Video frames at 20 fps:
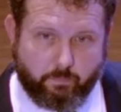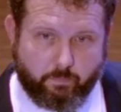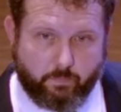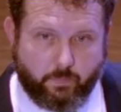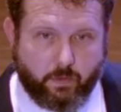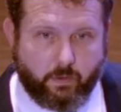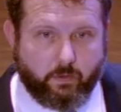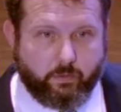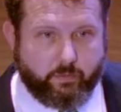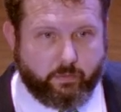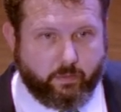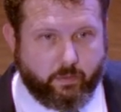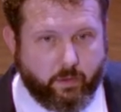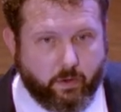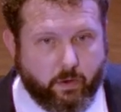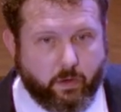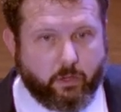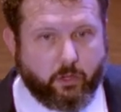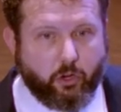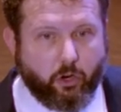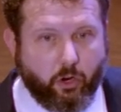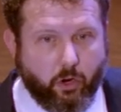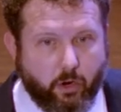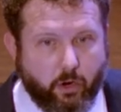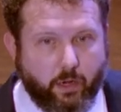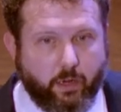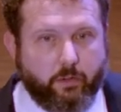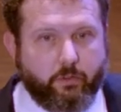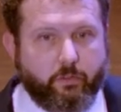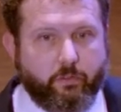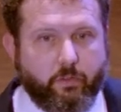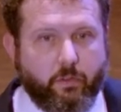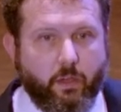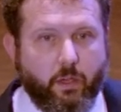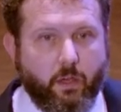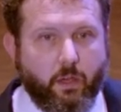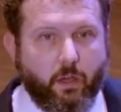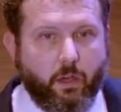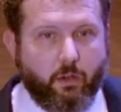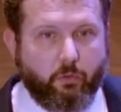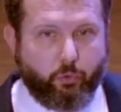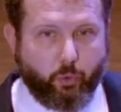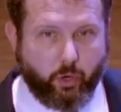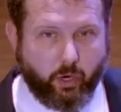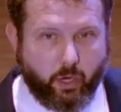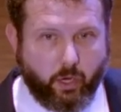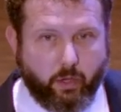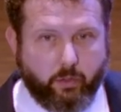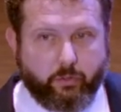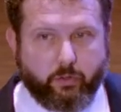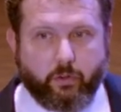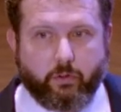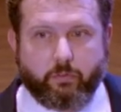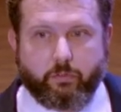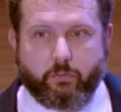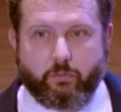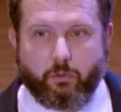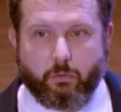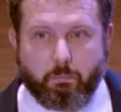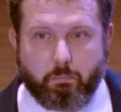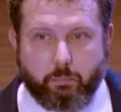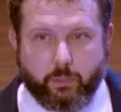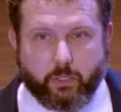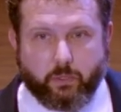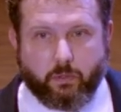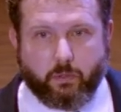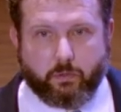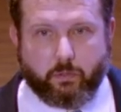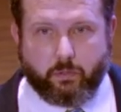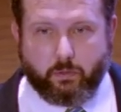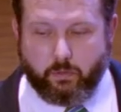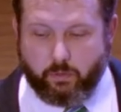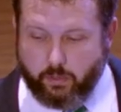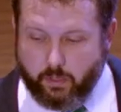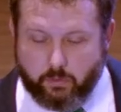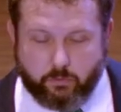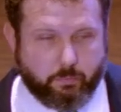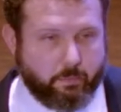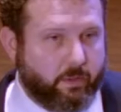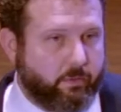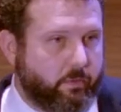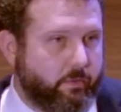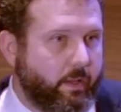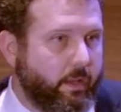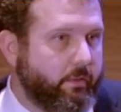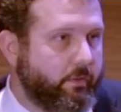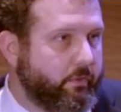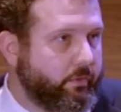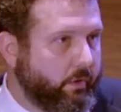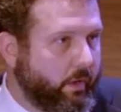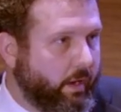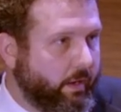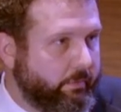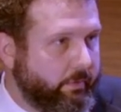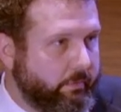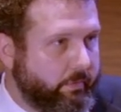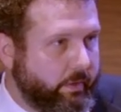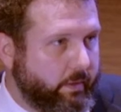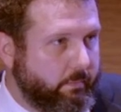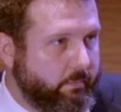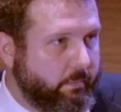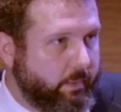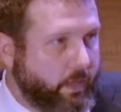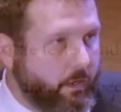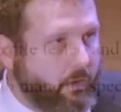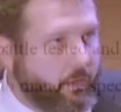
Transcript: They're encouraged for others to build their specifications off of them. And I'll